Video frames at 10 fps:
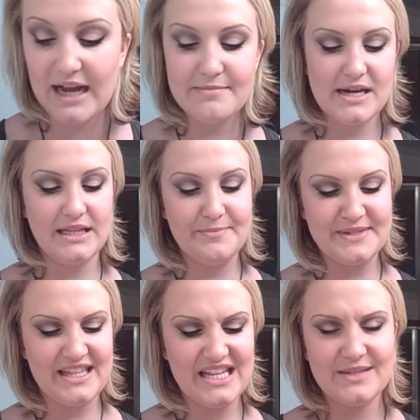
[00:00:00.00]
to line my
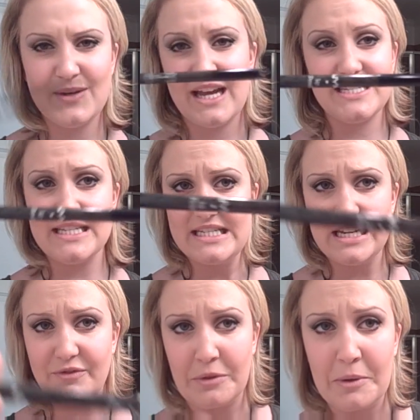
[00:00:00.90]
lips, and this one I didn't
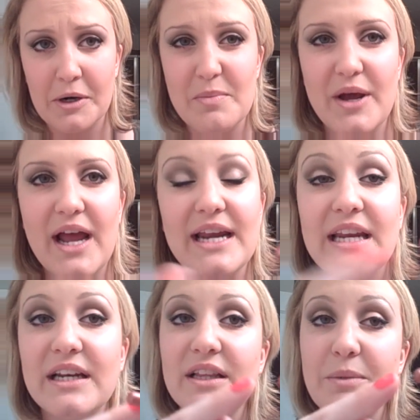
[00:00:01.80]
get from her, but I
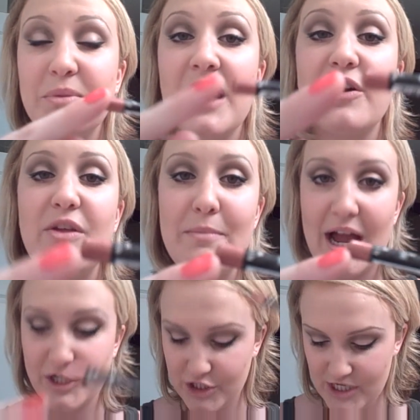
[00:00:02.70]
needed a lip liner that
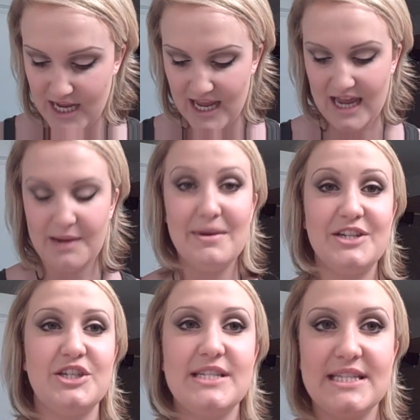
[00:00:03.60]
matched, and it
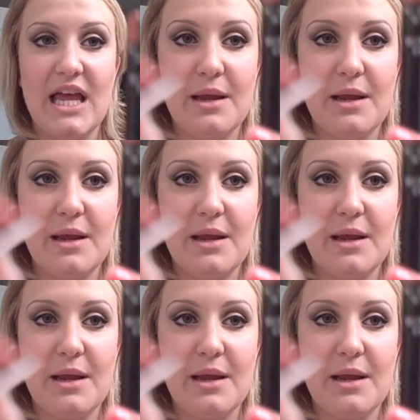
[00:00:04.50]
matches